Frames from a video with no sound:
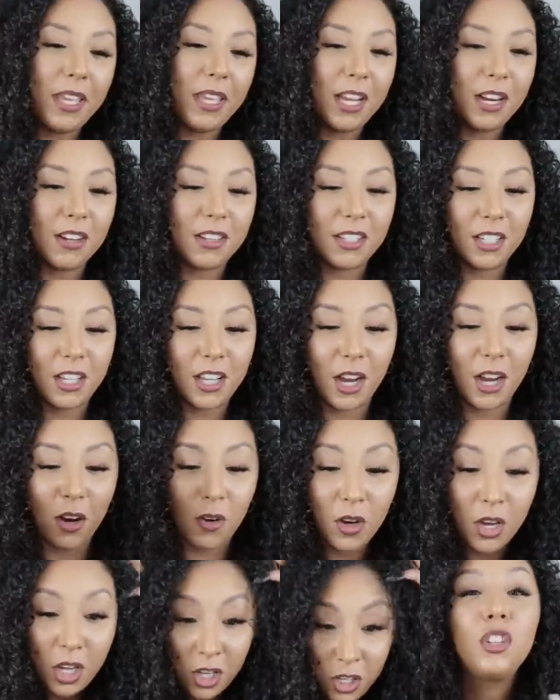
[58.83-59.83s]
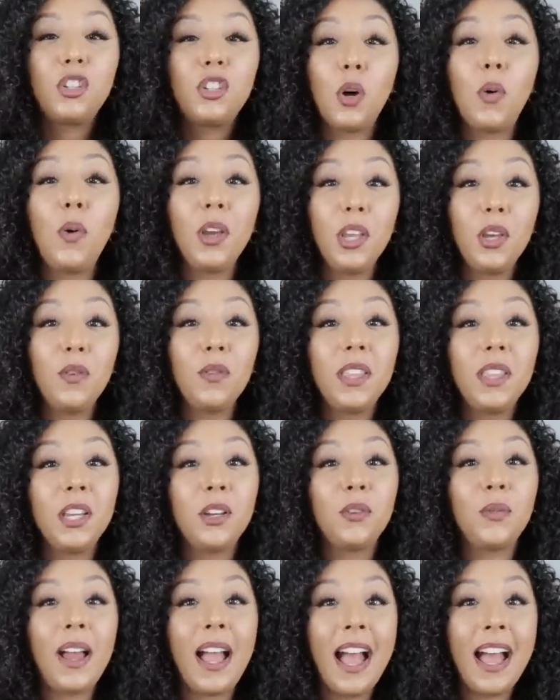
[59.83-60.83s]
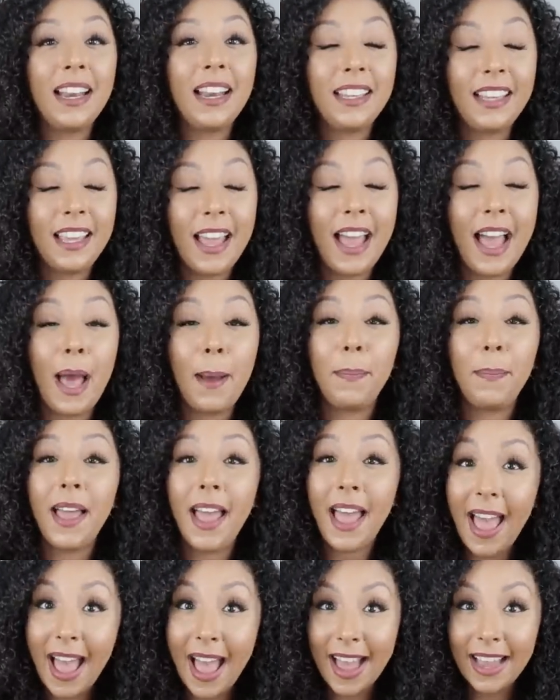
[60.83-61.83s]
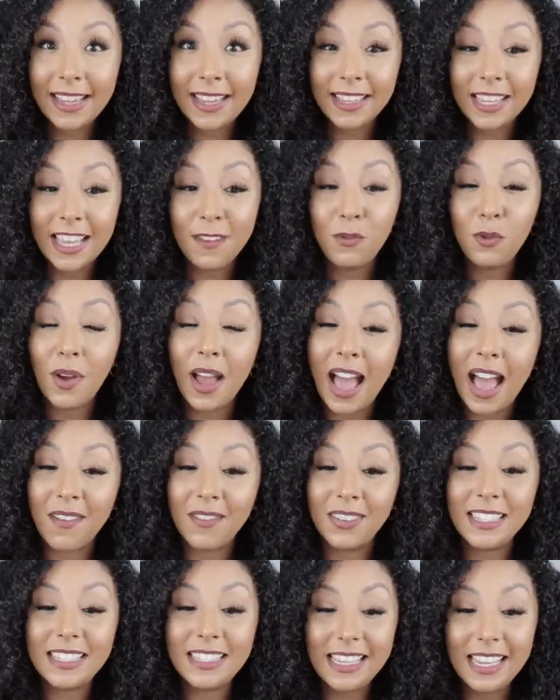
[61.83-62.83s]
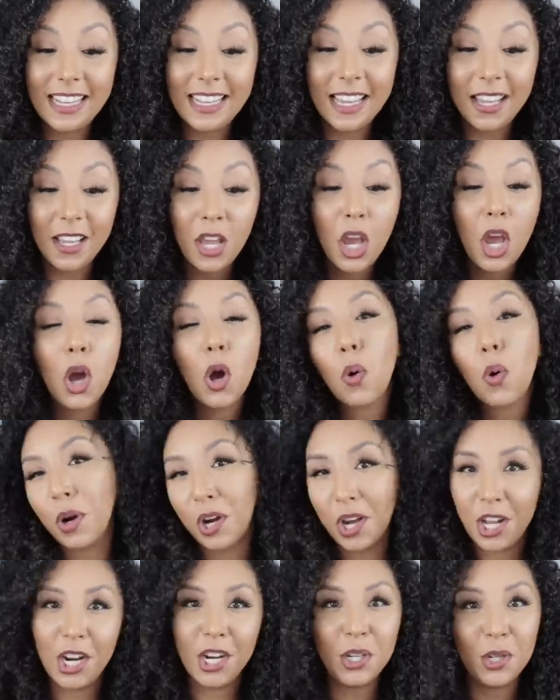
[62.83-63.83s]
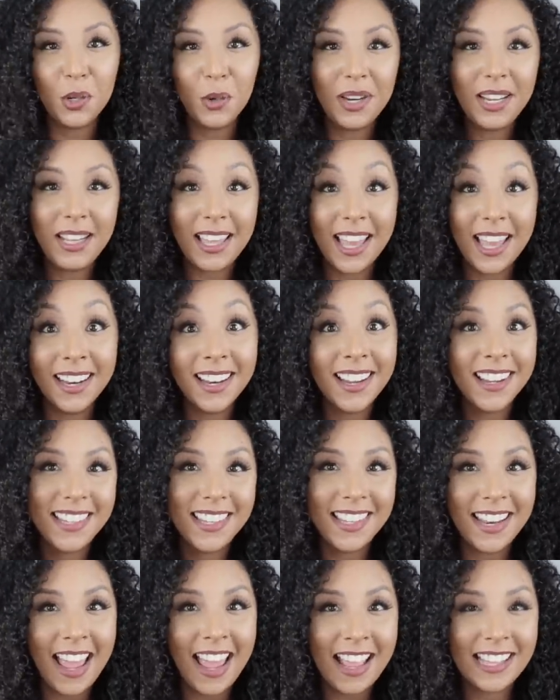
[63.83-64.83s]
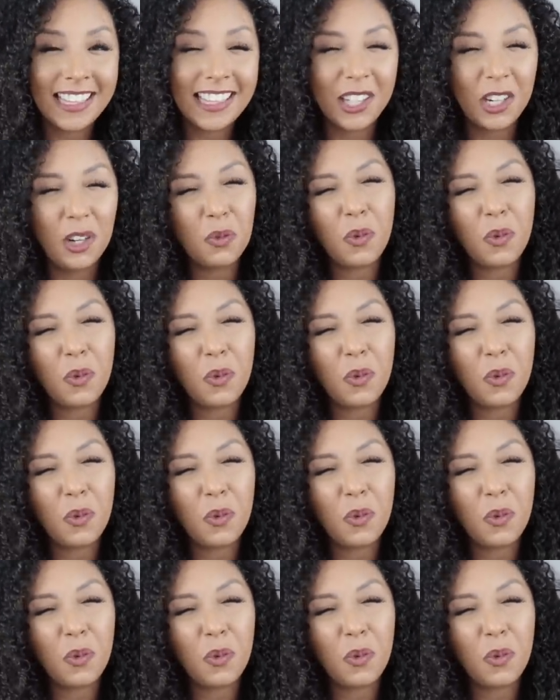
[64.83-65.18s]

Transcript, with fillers: years ago showing you the grad cap hack. If you haven't seen it, we're gonna do it again today as a little